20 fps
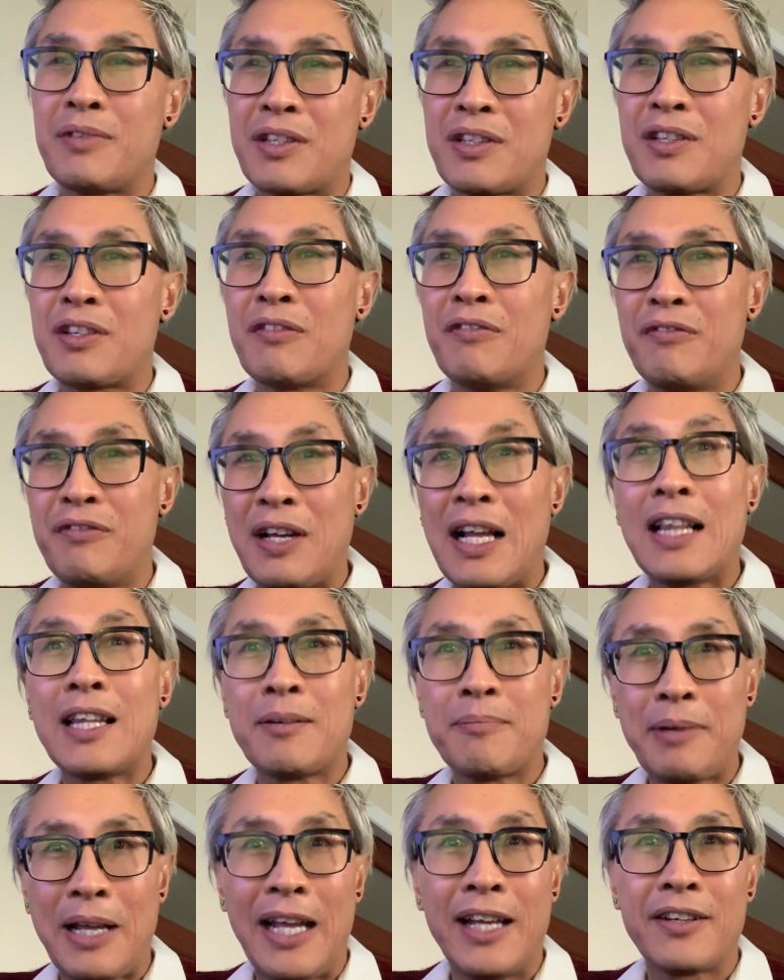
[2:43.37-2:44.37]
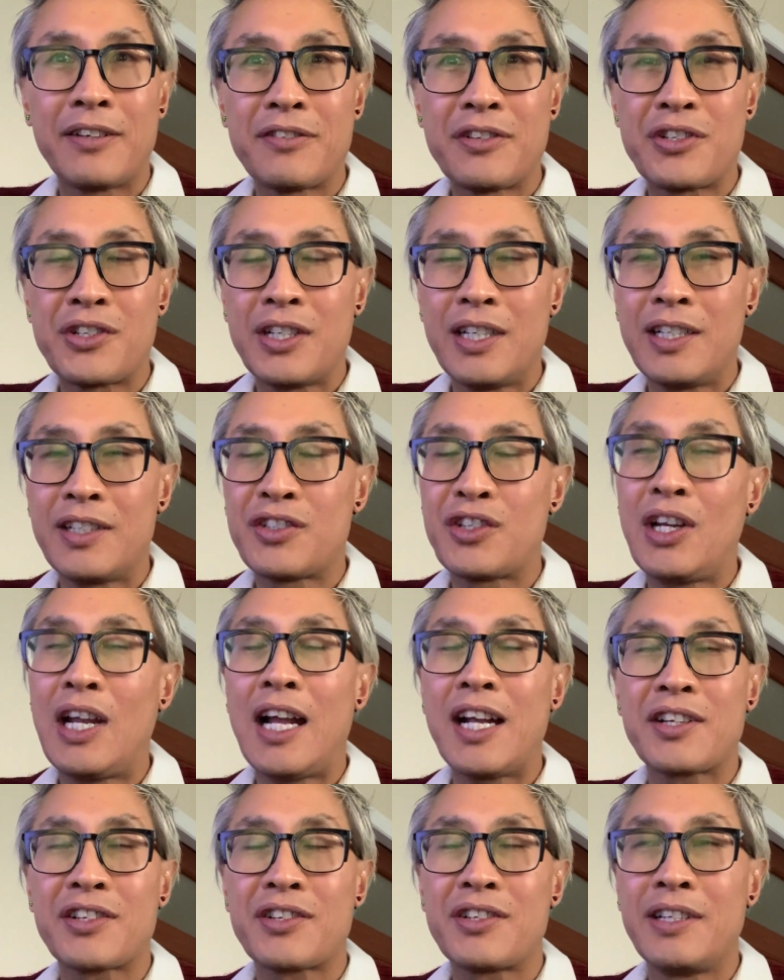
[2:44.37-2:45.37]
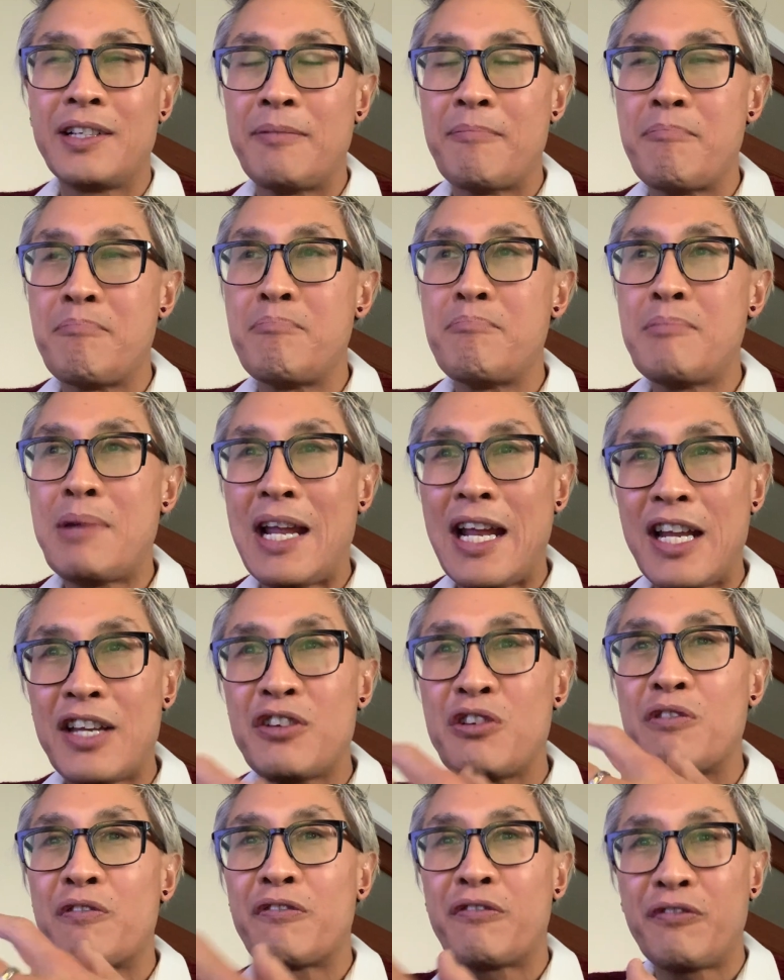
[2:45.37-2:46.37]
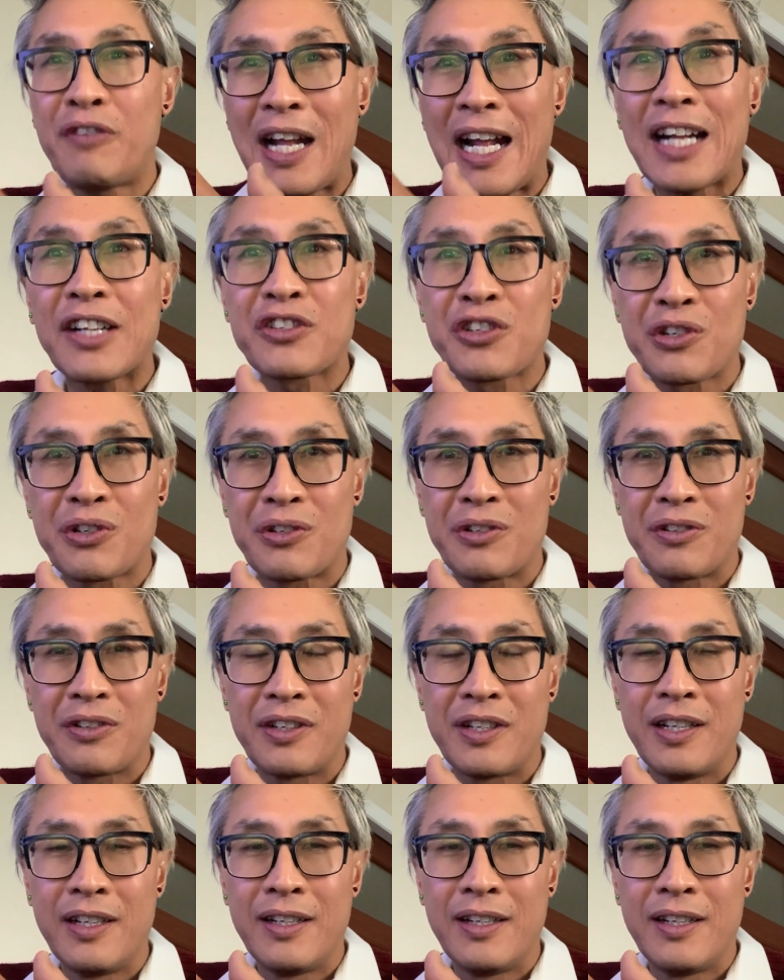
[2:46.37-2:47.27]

develop energy." She actually manufactured